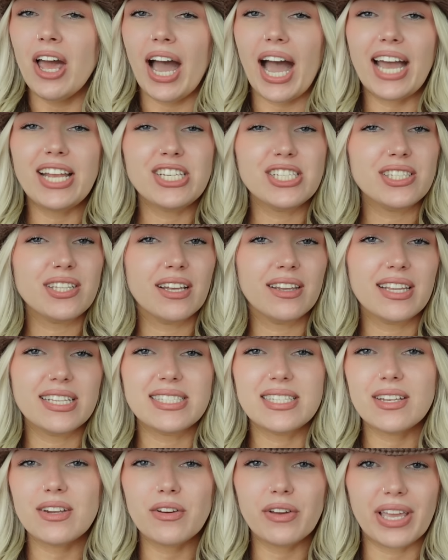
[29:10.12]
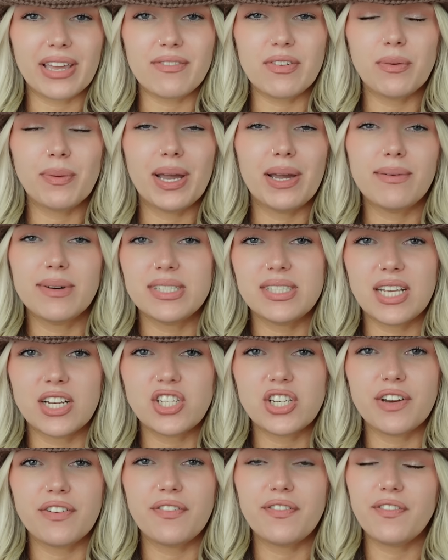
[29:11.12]
I just thought this little giveaway was
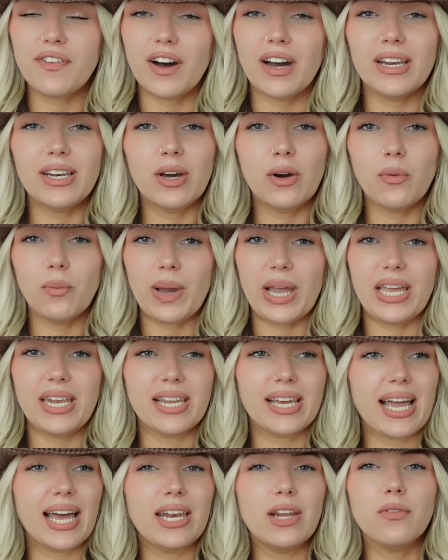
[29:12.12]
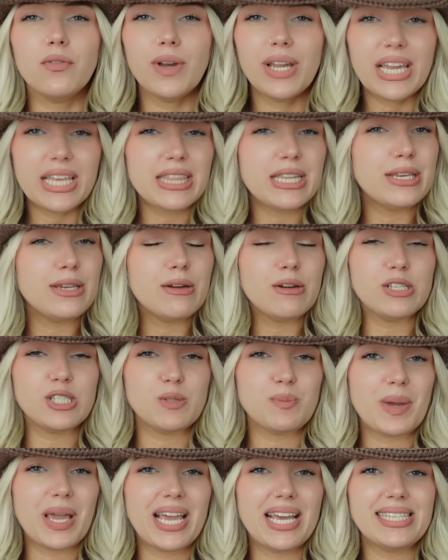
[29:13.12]
such a fun way to kind of ring in the new
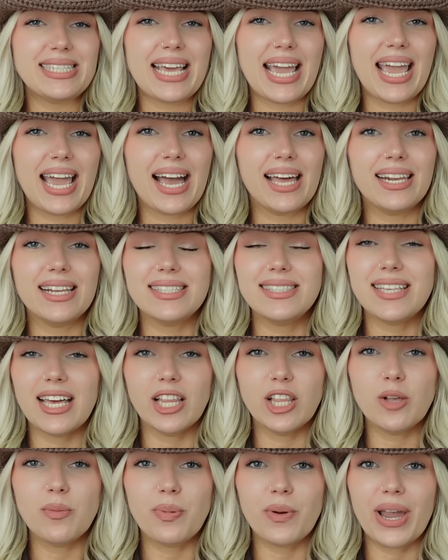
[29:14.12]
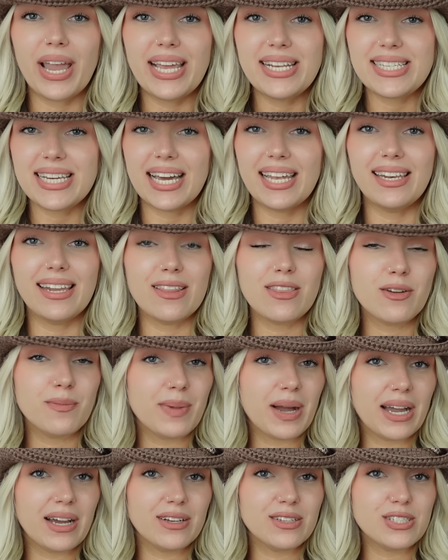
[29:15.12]
space and celebrate another
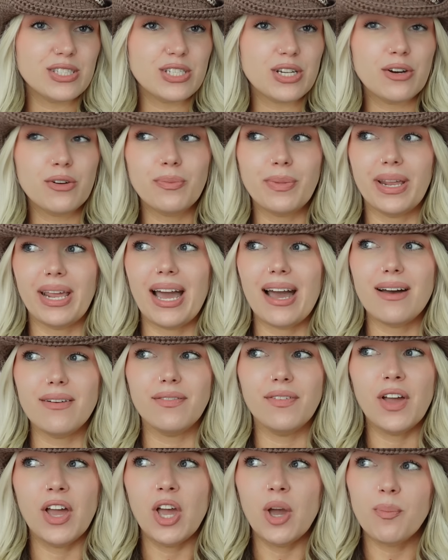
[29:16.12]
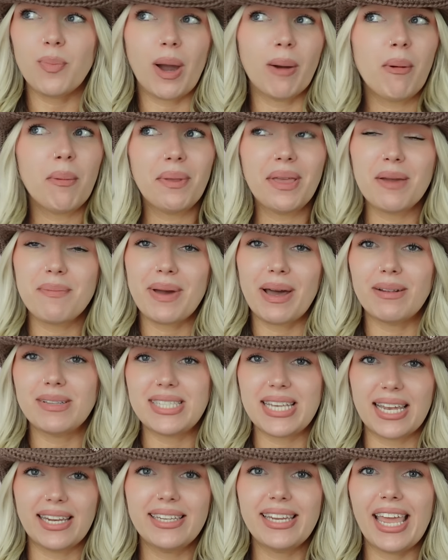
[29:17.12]
milestone. We have probably about
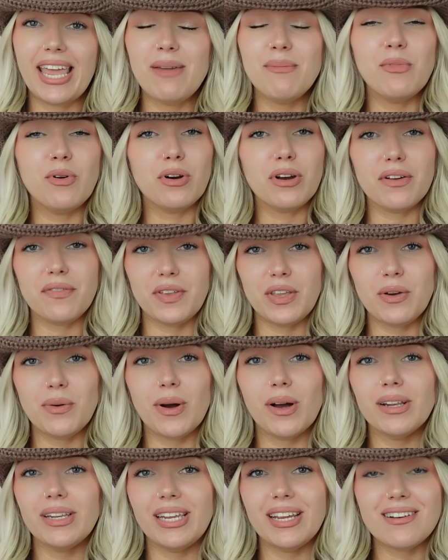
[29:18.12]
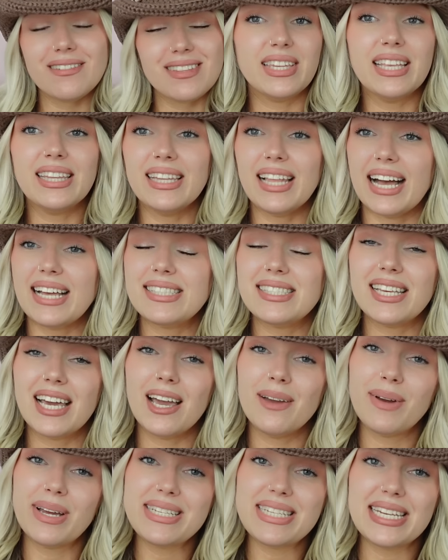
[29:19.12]
10K more of you on here than last
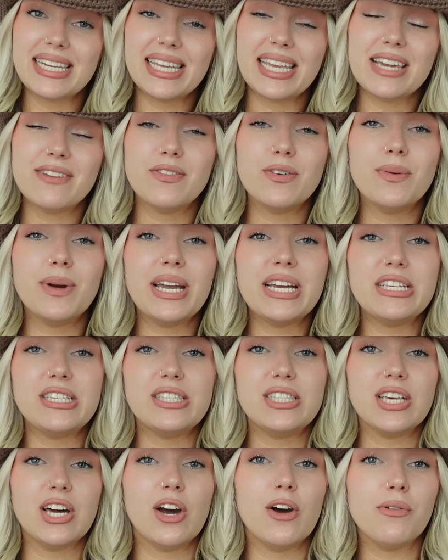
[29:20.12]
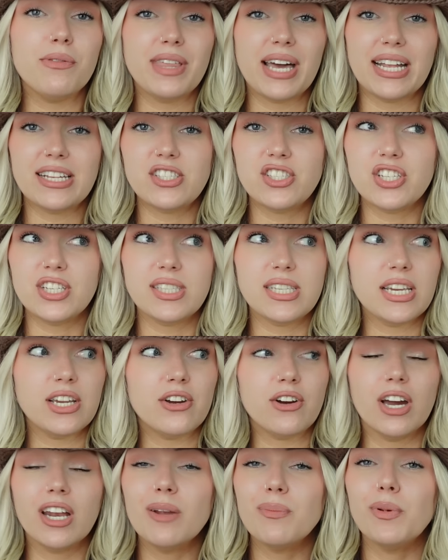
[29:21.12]
time I did a giveaway, so that's just
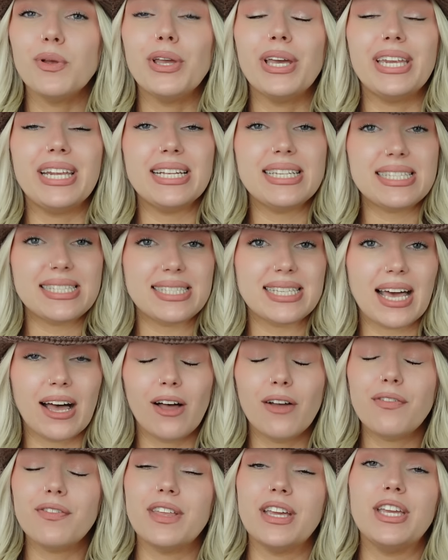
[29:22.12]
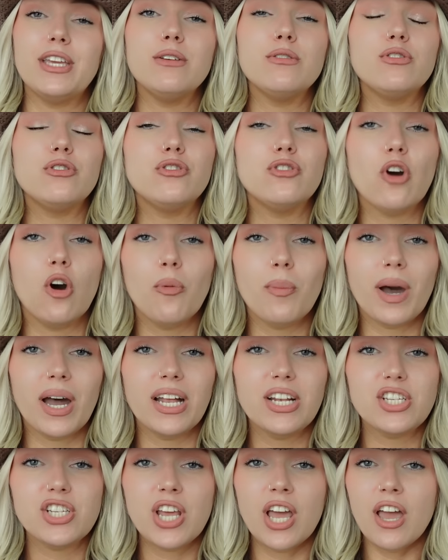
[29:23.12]
incredible in itself. Thank you so
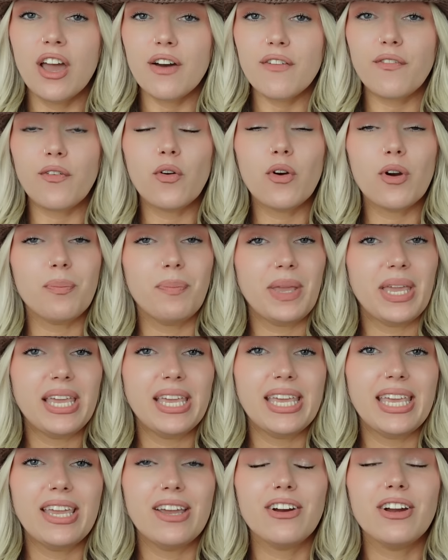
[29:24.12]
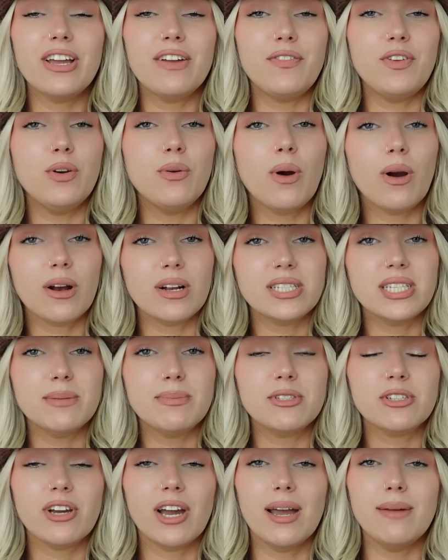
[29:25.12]
much for being here. If you are
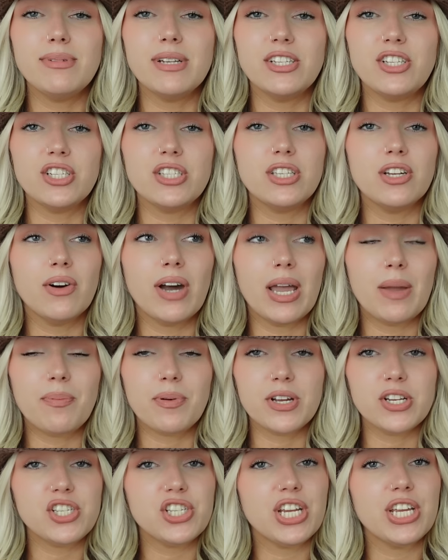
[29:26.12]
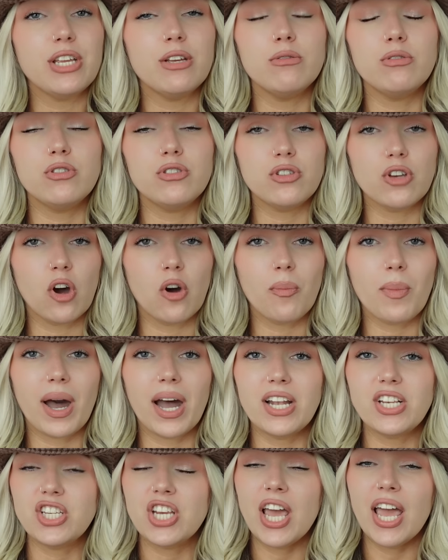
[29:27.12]
subscribed, just know I appreciate you so
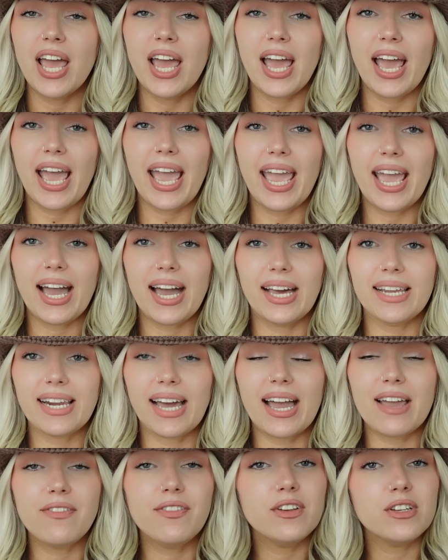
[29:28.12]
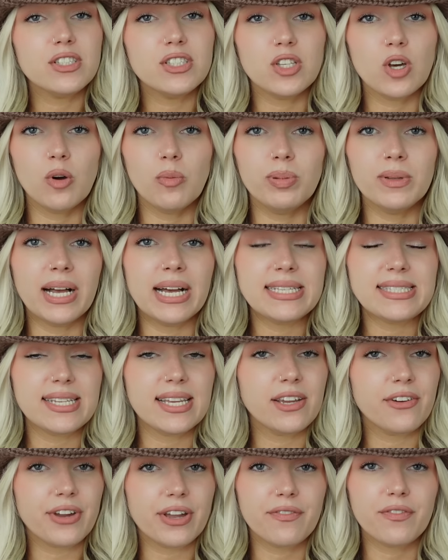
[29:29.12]
much, and I feel so blessed
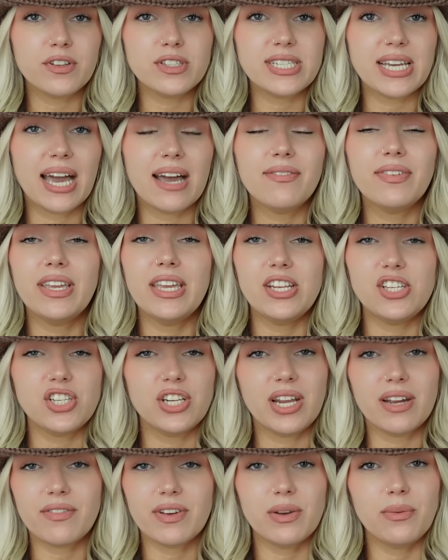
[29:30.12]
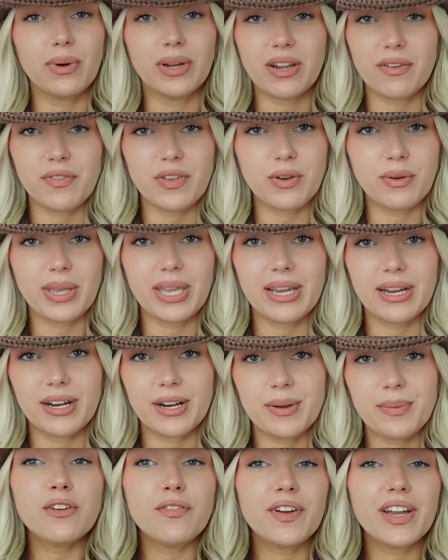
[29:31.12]
and grateful to have each and every one of you
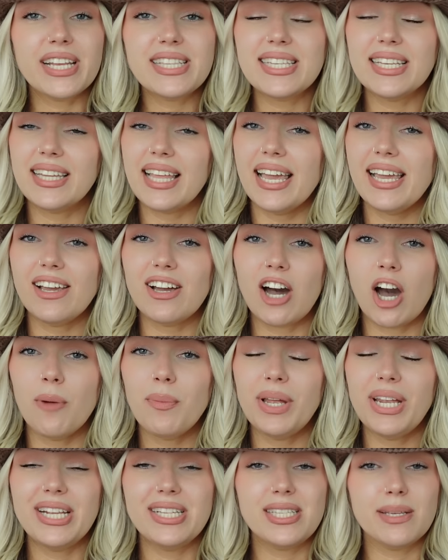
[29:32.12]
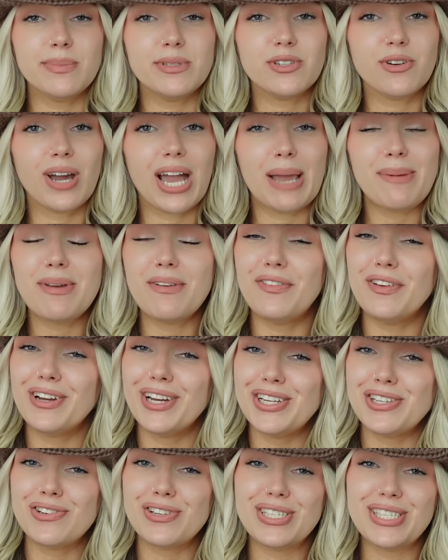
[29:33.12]
here. Don't forget to like, comment, and subscribe if you're
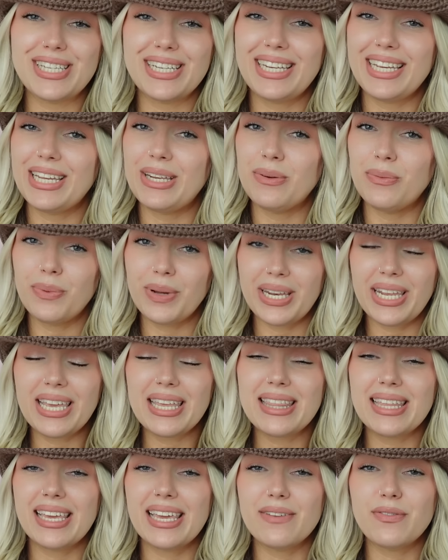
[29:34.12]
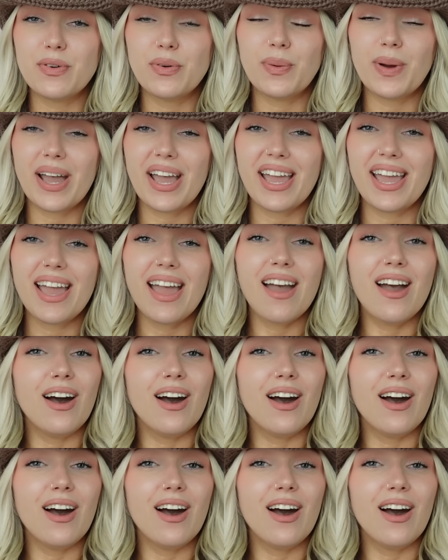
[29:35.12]
interested in winning the giveaway.